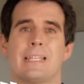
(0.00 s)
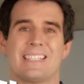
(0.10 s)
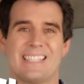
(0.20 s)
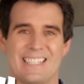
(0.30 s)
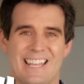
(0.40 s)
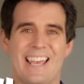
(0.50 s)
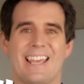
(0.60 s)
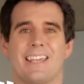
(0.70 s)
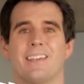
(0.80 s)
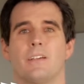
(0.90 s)

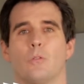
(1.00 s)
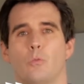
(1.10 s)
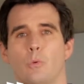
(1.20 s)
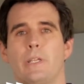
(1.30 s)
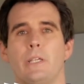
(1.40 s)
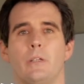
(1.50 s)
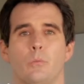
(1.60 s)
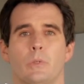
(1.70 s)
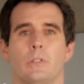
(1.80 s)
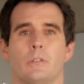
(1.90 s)
Today, we
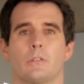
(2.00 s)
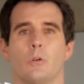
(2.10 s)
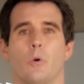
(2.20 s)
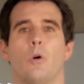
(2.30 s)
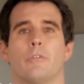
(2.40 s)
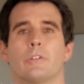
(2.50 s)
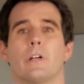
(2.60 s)
will go over